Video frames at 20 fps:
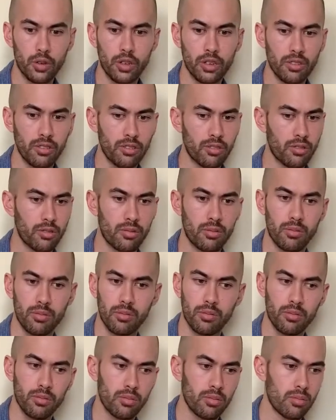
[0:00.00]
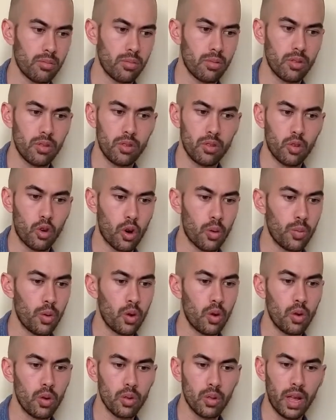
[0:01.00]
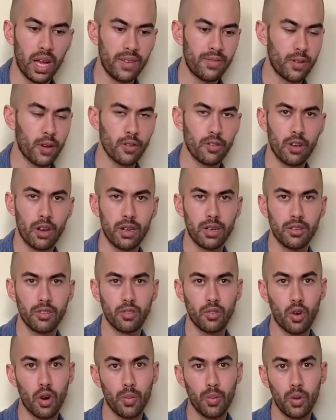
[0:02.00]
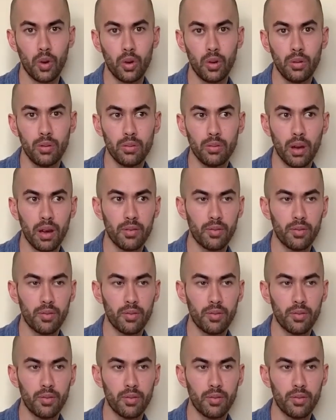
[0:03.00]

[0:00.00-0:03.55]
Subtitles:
just normal life goes on as normal.